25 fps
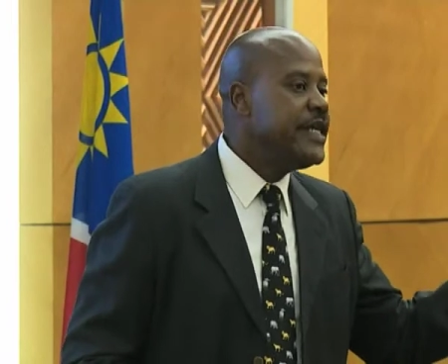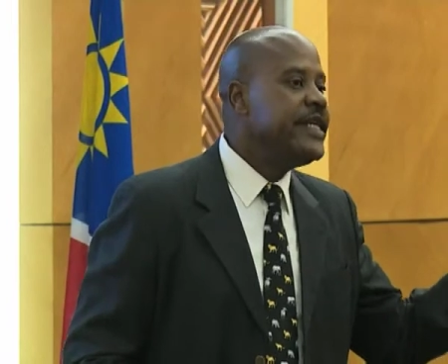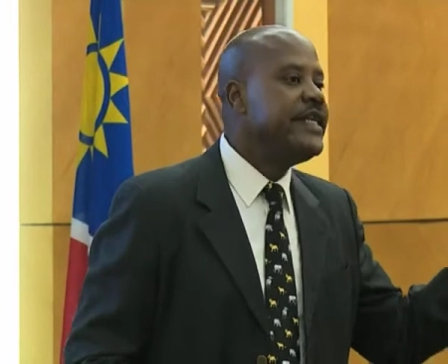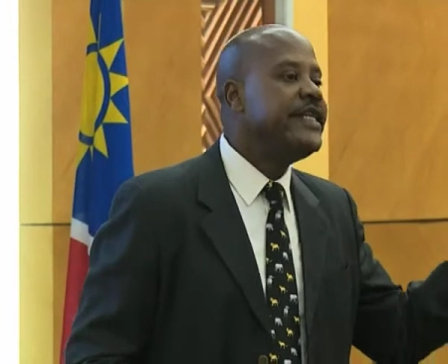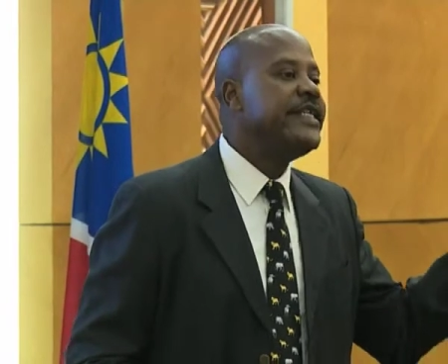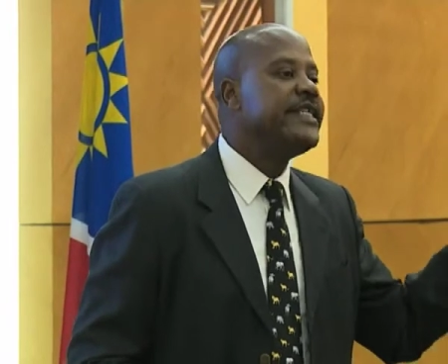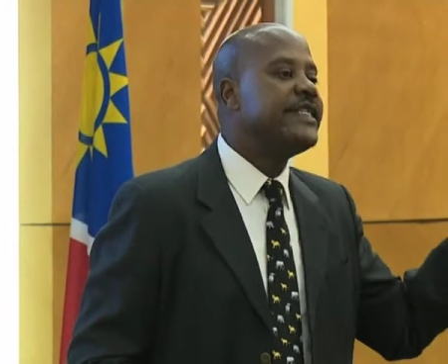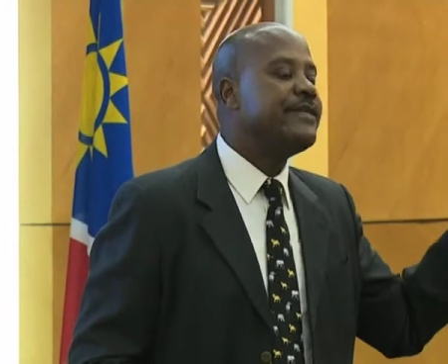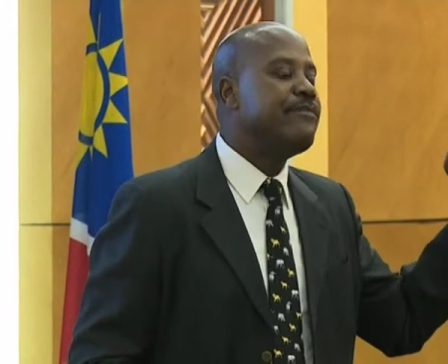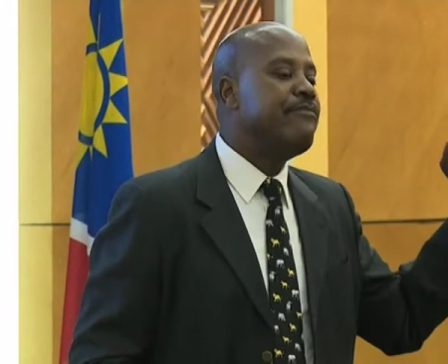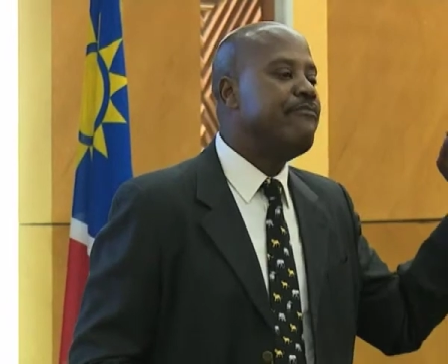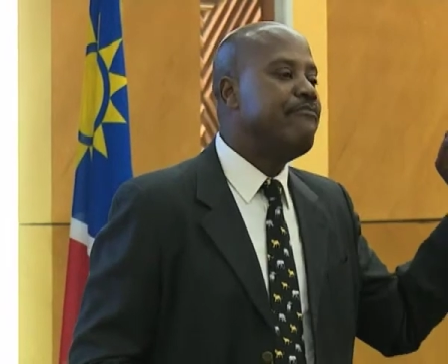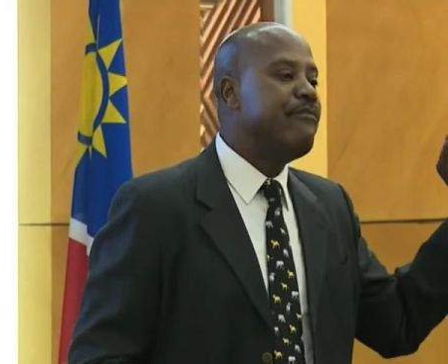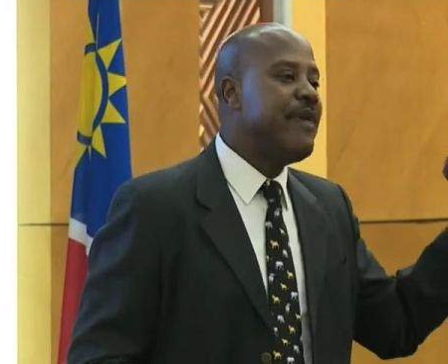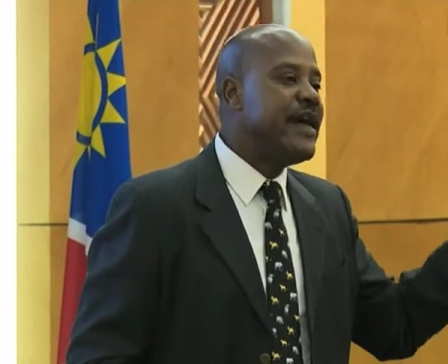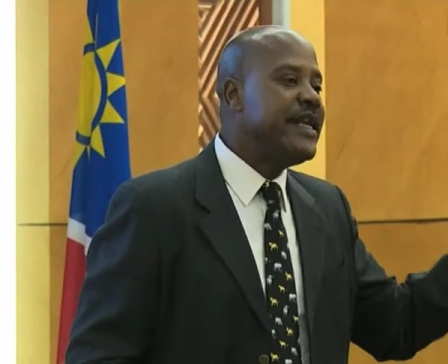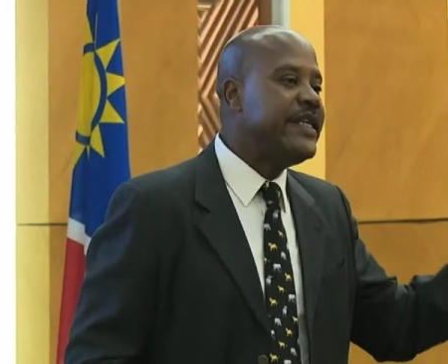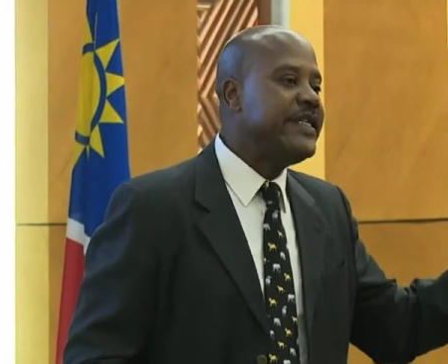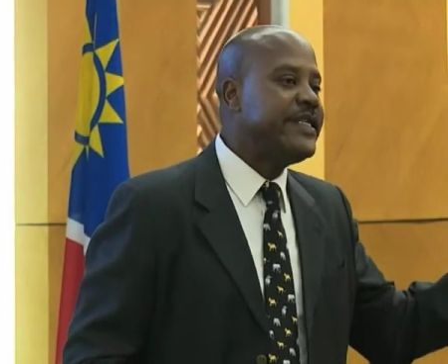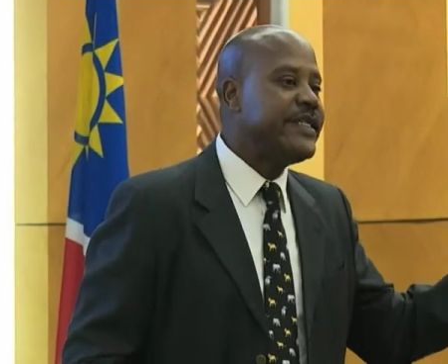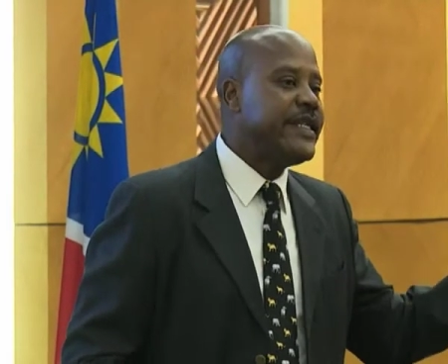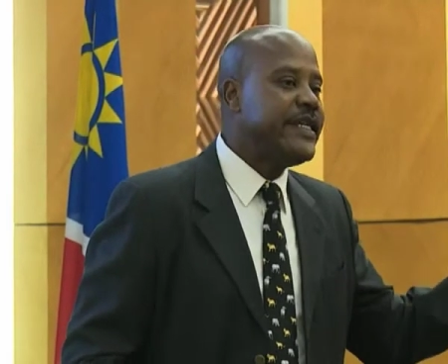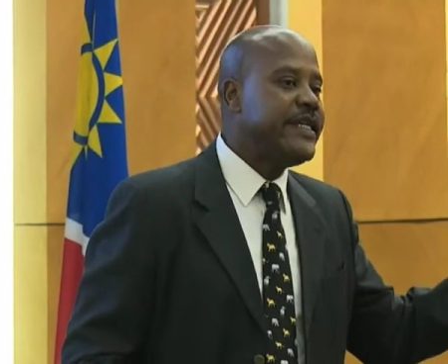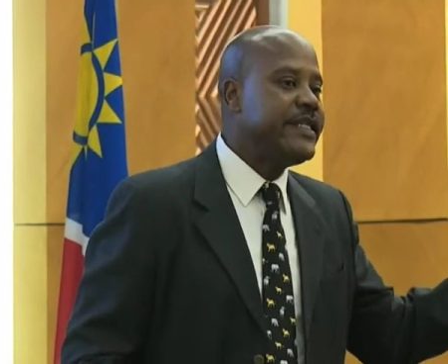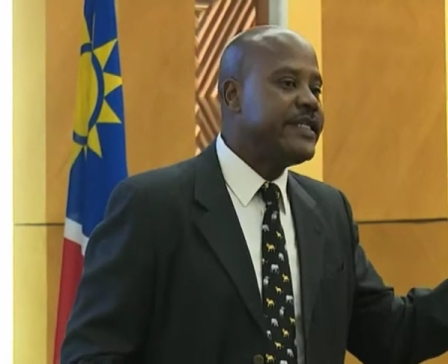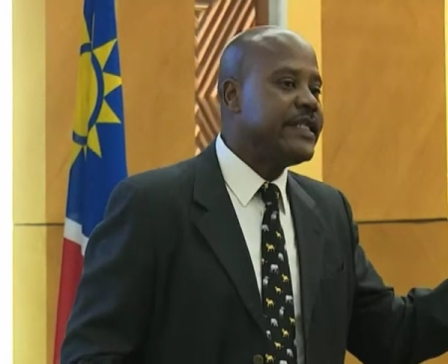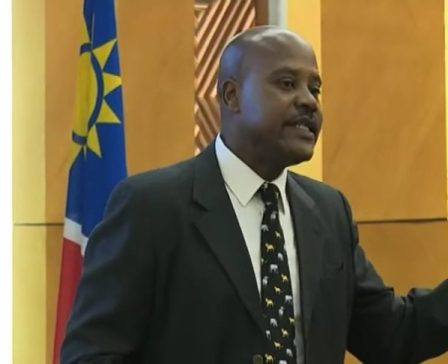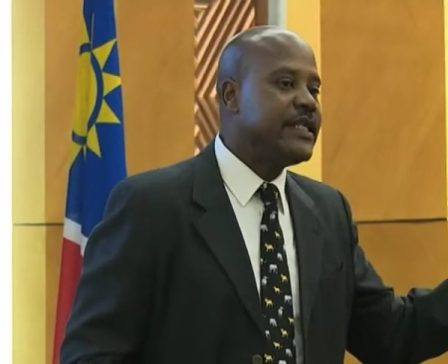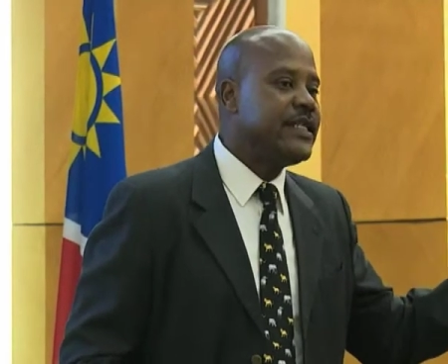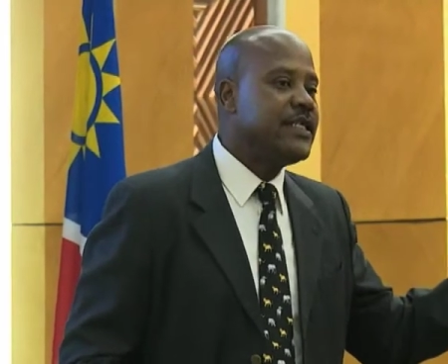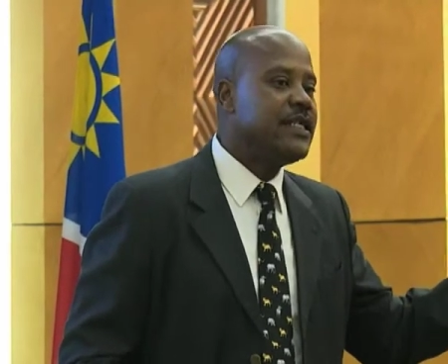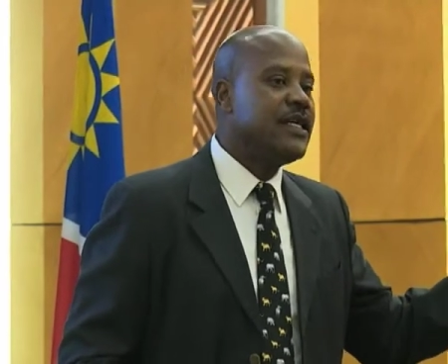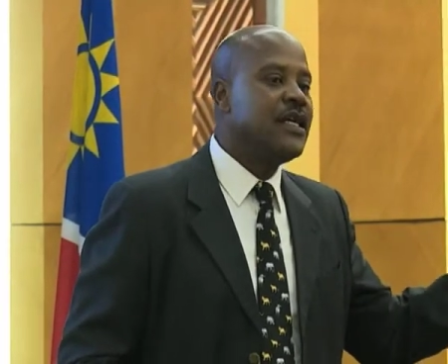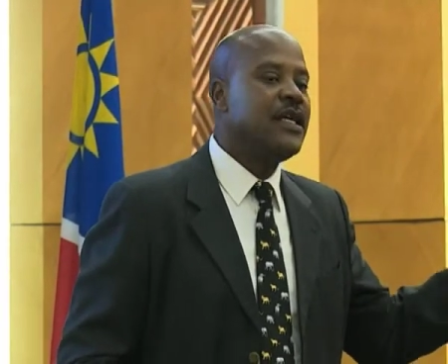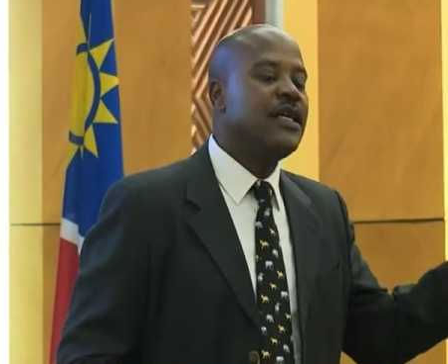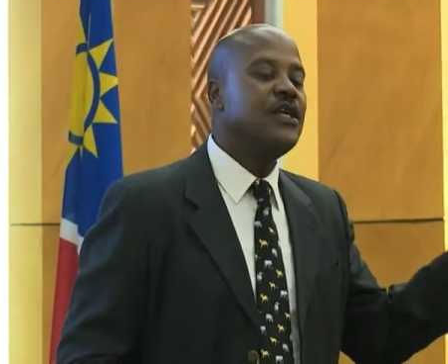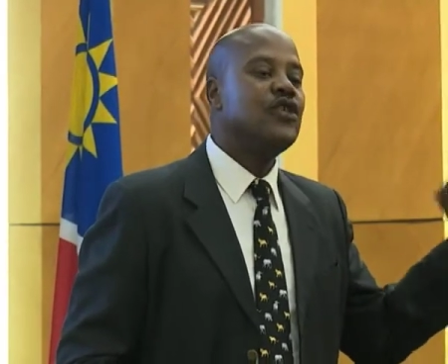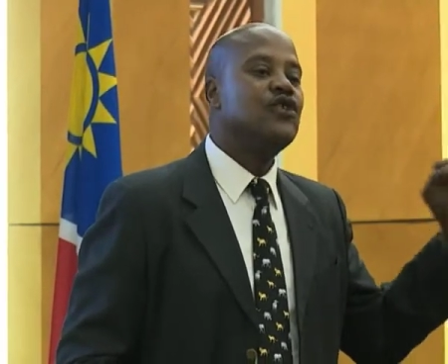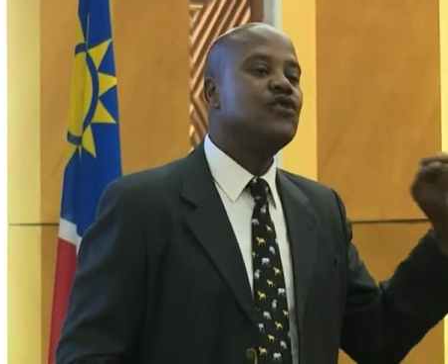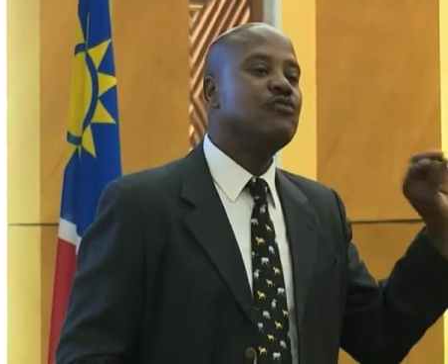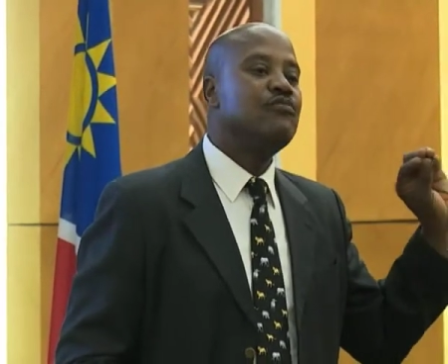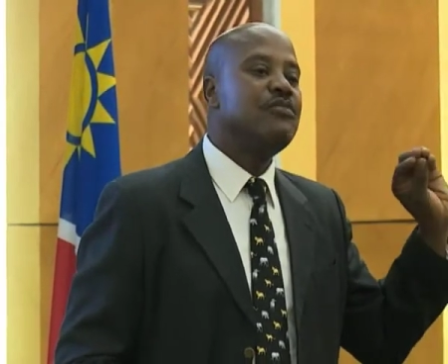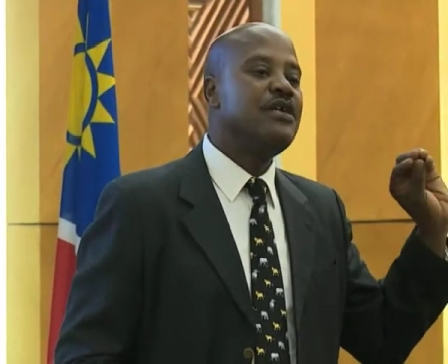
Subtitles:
is mandated to